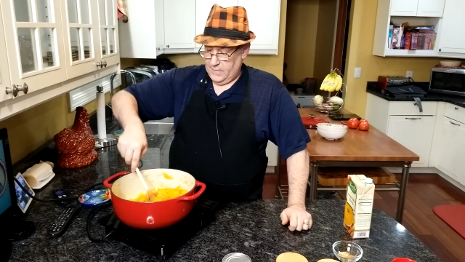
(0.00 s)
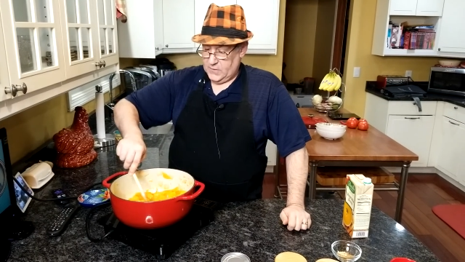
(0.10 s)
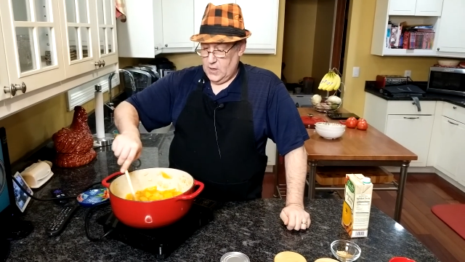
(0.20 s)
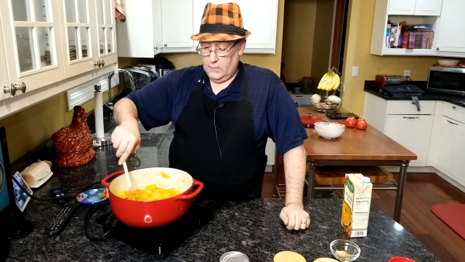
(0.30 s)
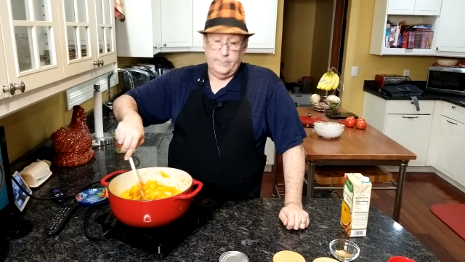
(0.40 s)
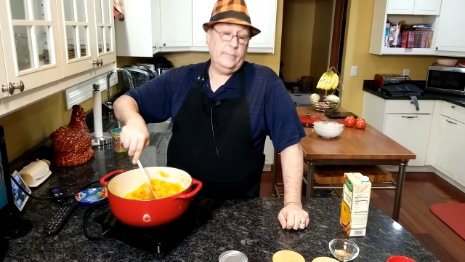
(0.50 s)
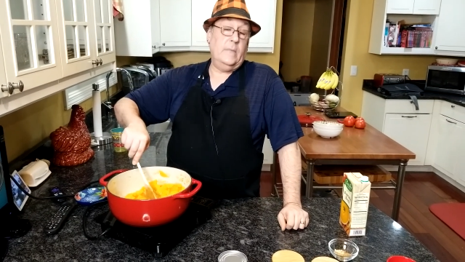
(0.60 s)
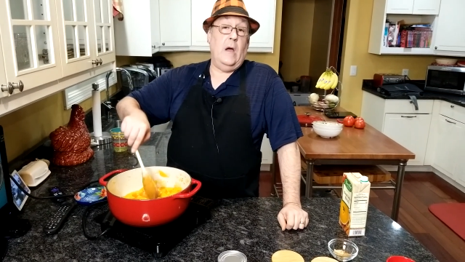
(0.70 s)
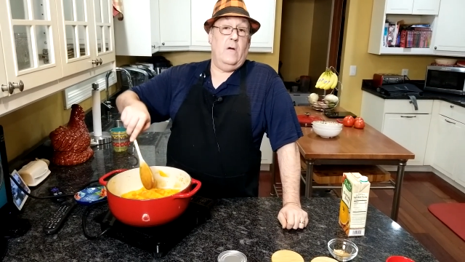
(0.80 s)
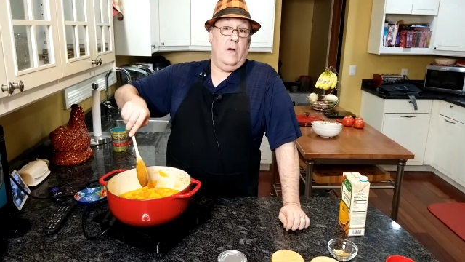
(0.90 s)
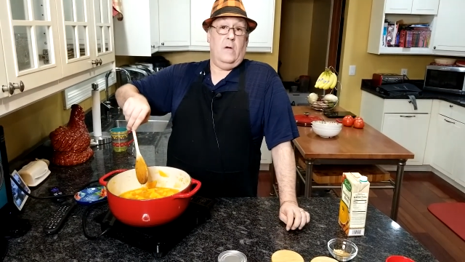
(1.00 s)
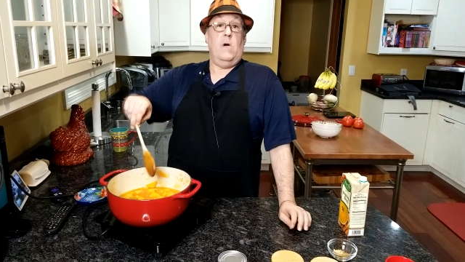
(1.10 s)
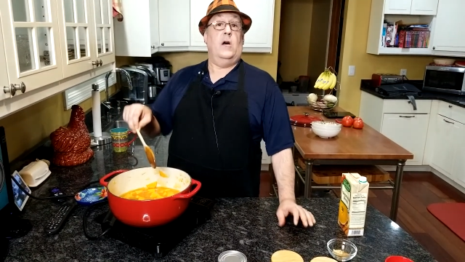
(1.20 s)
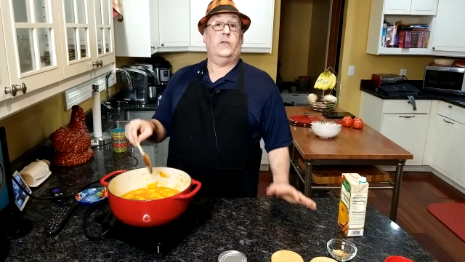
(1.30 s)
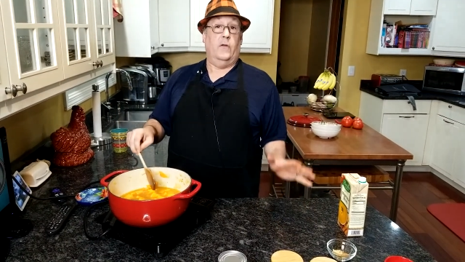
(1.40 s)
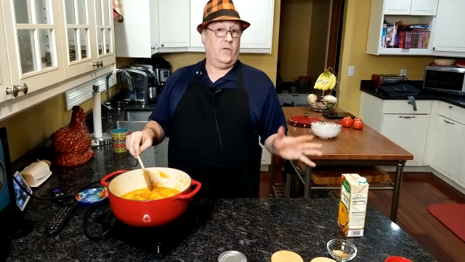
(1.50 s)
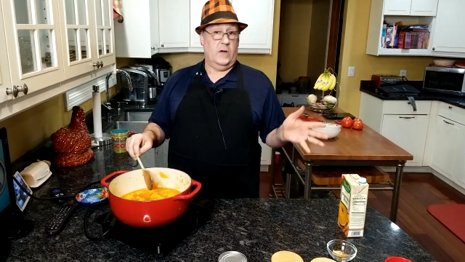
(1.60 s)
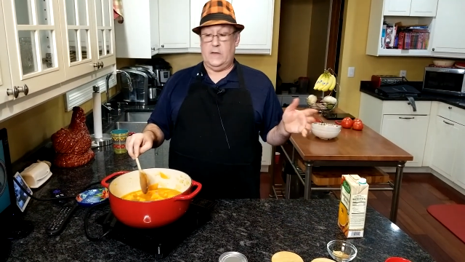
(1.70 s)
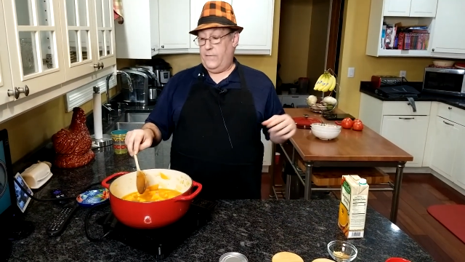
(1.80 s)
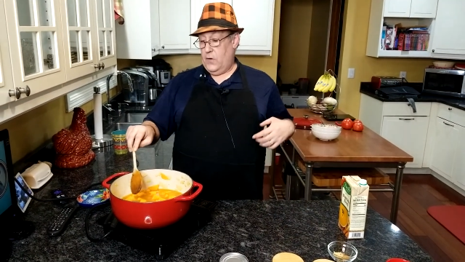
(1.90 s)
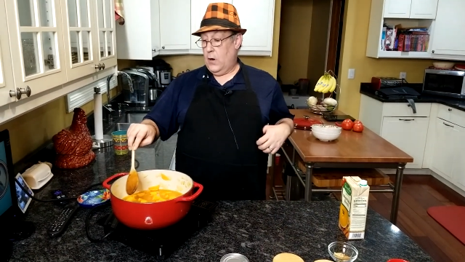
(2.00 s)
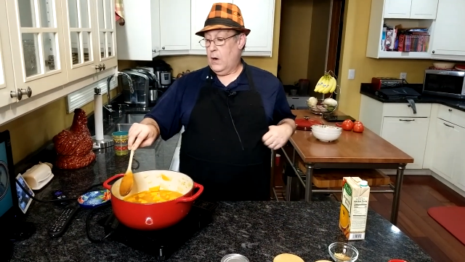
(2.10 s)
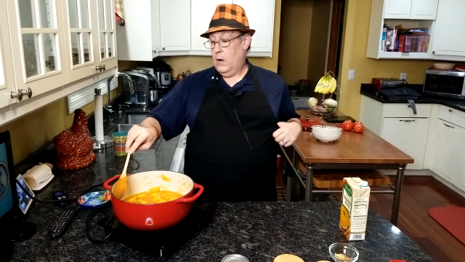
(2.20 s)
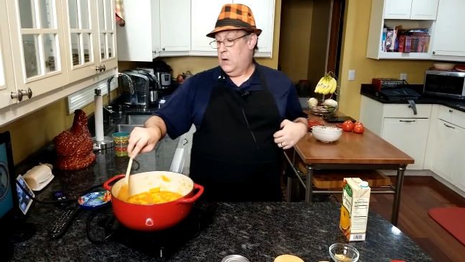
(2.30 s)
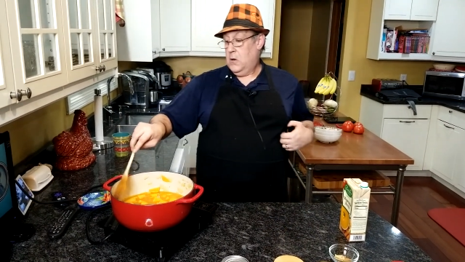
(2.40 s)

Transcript: of salt. Now, uh, also, of course, if you're